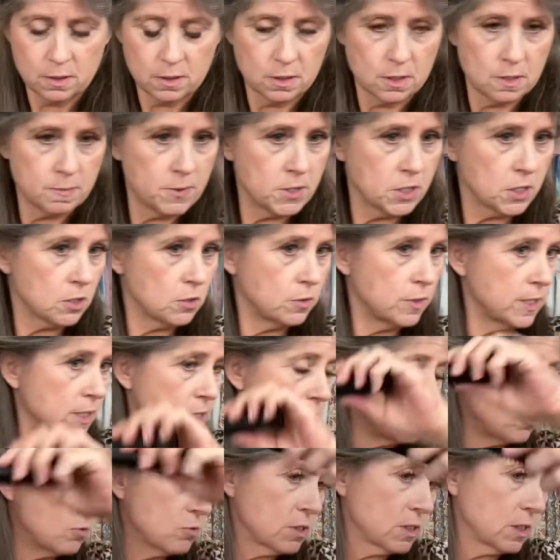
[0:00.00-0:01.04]
I'm going to go ahead
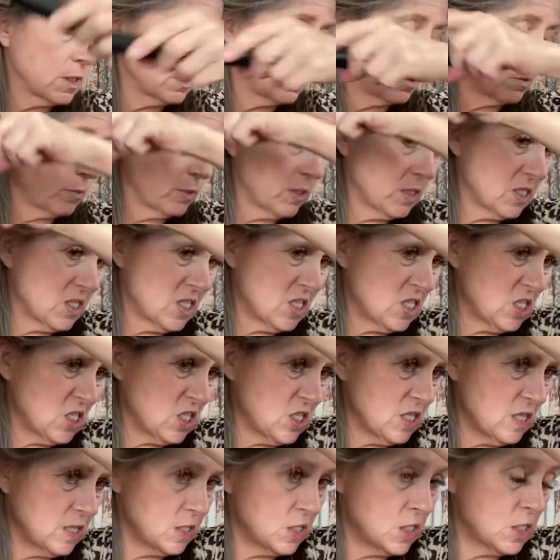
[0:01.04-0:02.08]
and use a little bit
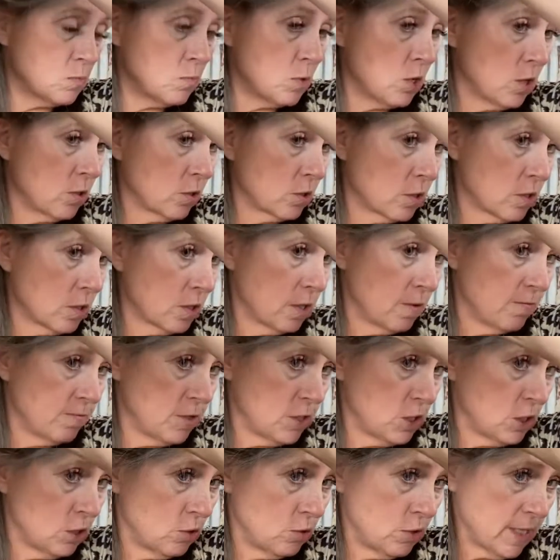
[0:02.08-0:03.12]
the smaller of the
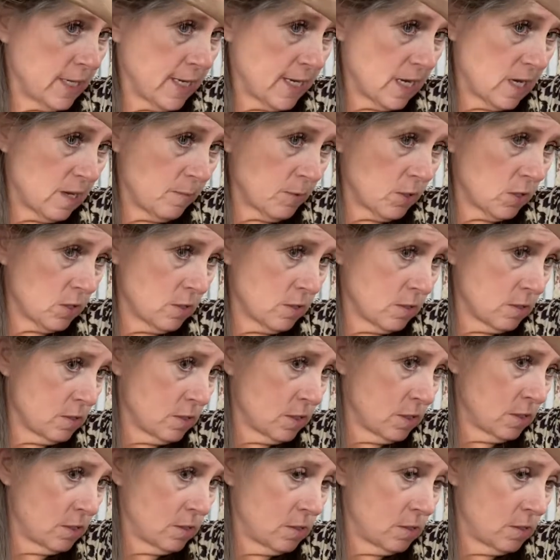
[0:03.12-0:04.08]
two diameters.